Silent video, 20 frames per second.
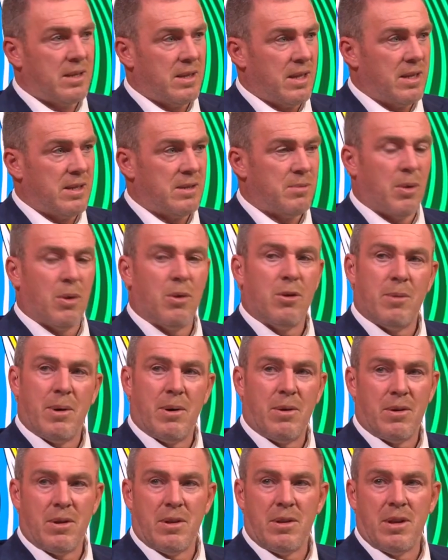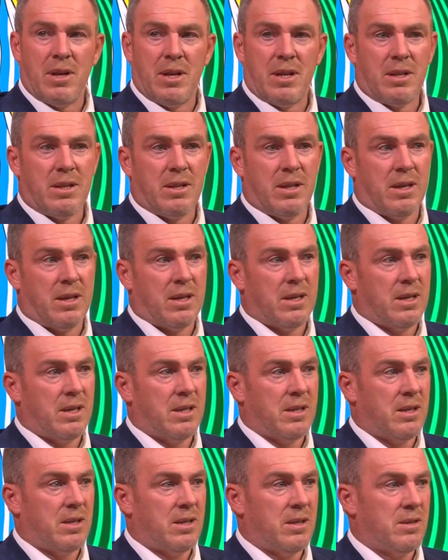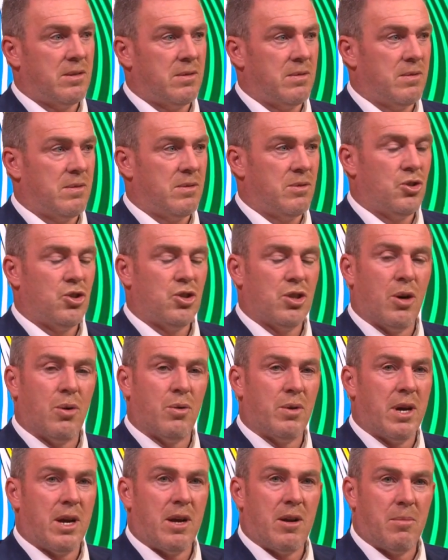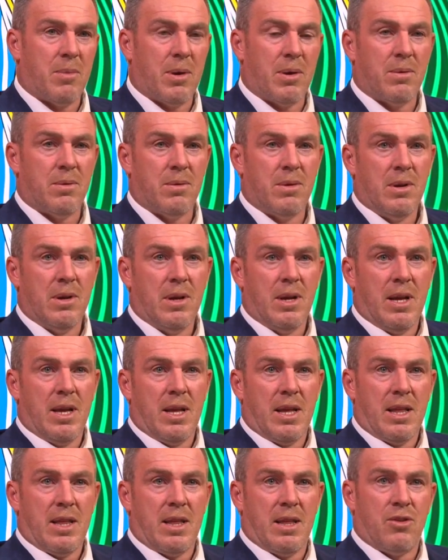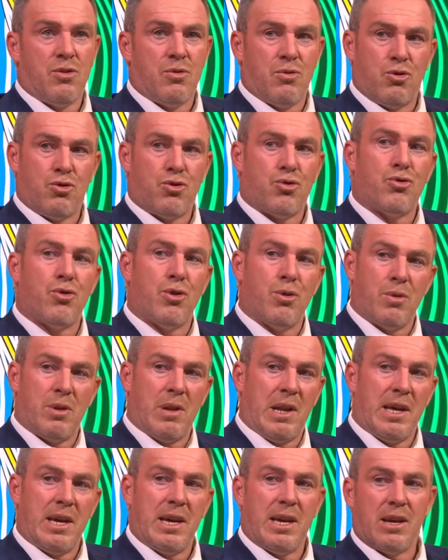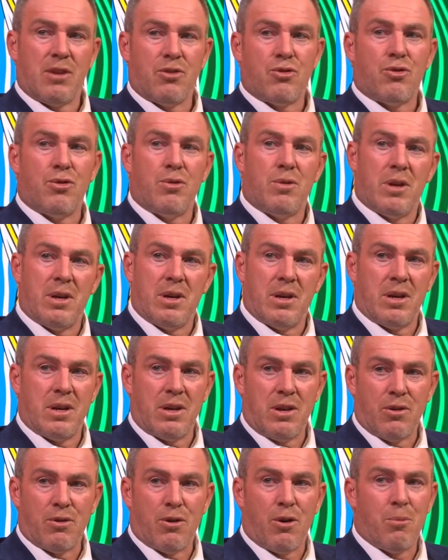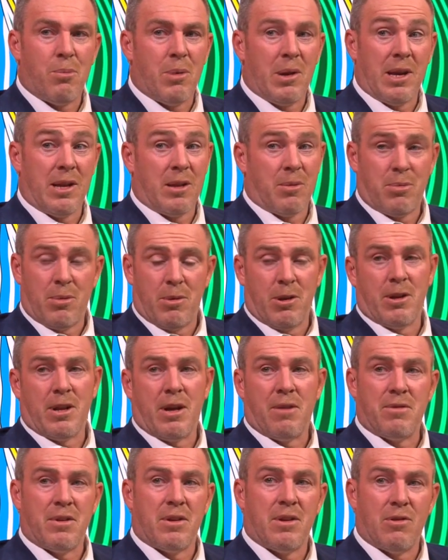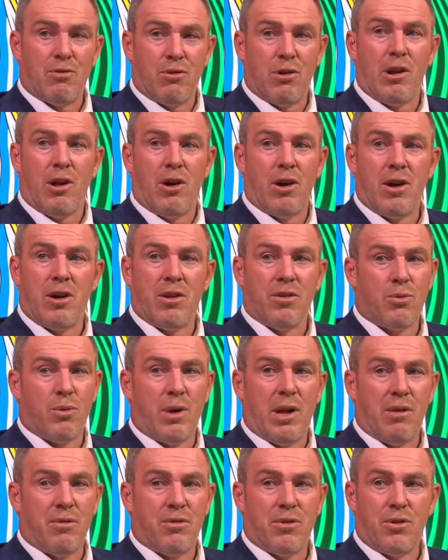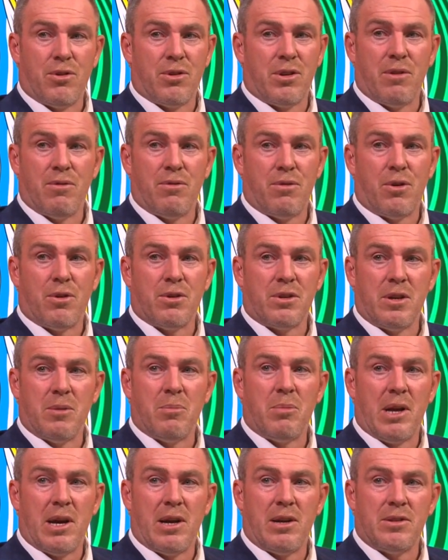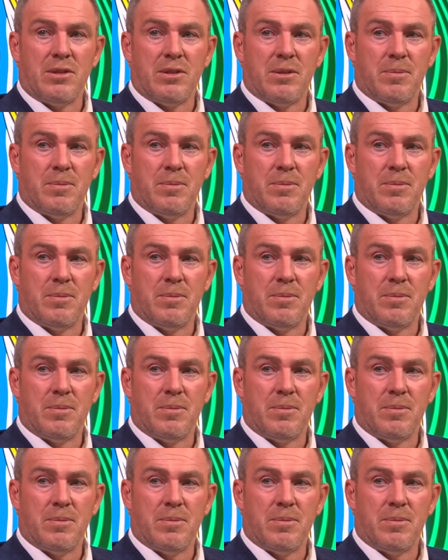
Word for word: they spoke about it in, in the in the show there about through the league, through the Europa League, they're probably going to have to rely on 12, 13, 14 players.